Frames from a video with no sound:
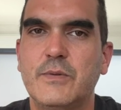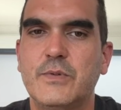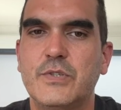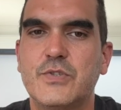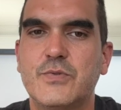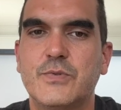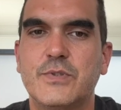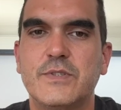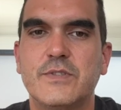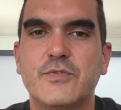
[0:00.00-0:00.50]

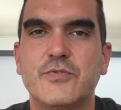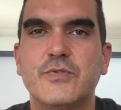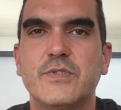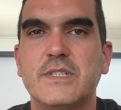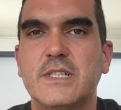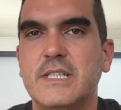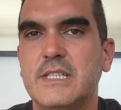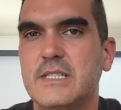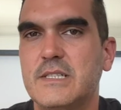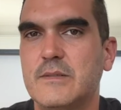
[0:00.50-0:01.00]
which was
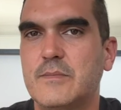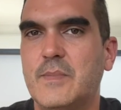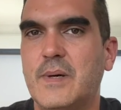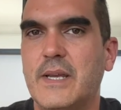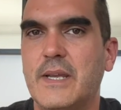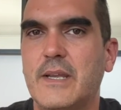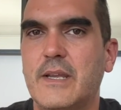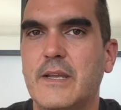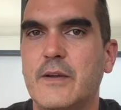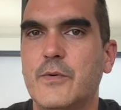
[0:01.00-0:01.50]
translated
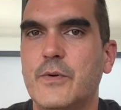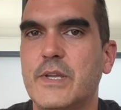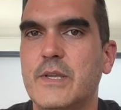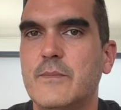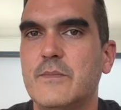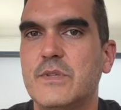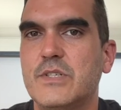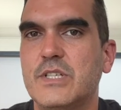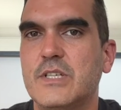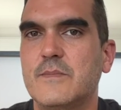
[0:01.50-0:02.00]
by
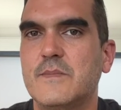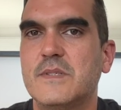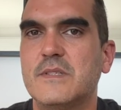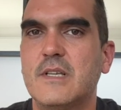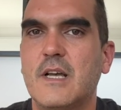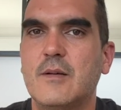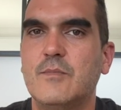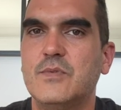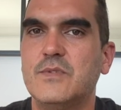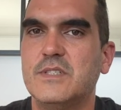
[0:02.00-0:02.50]
Kareem James
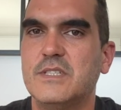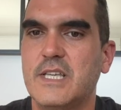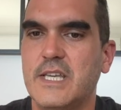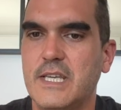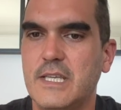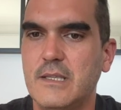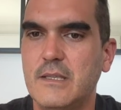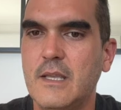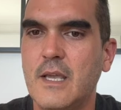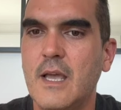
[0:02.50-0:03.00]

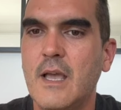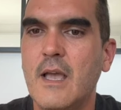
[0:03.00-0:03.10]
Abu-Zeid.